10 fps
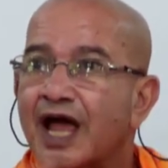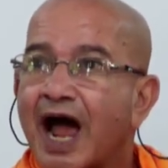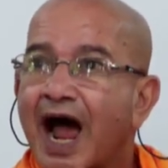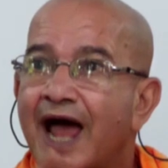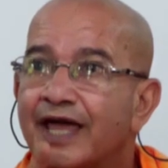
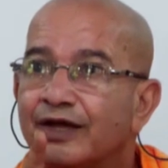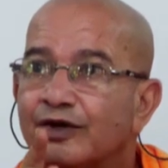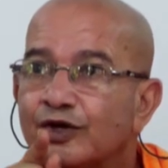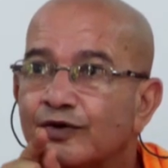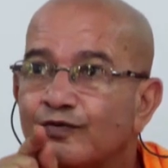I
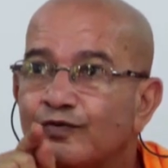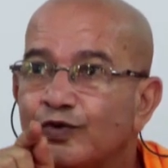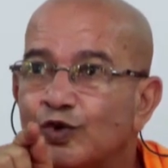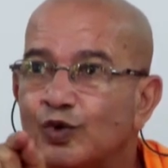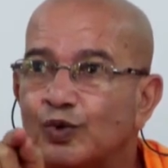
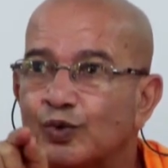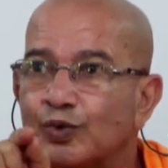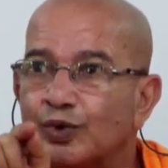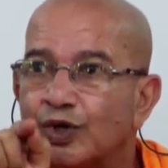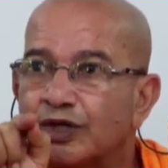view
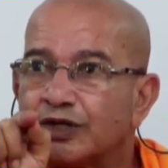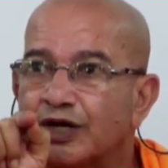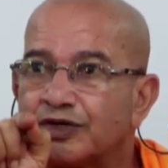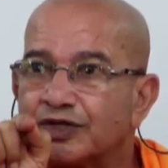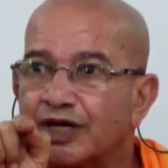
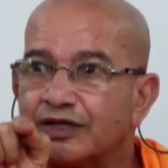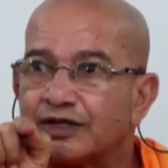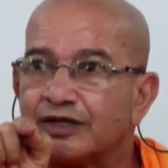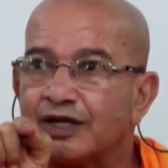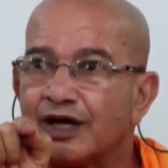that
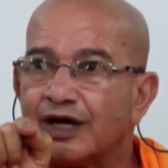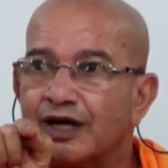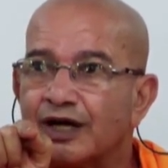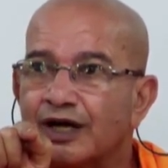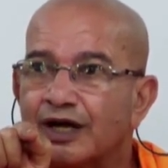Chaitanya
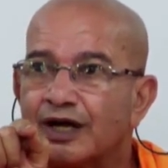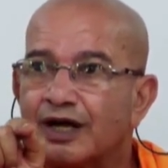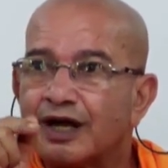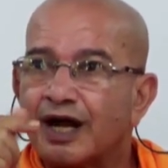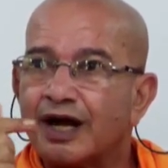
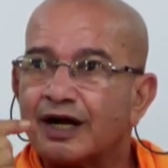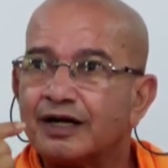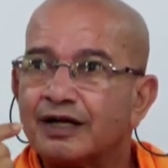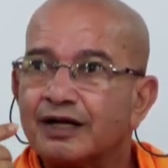and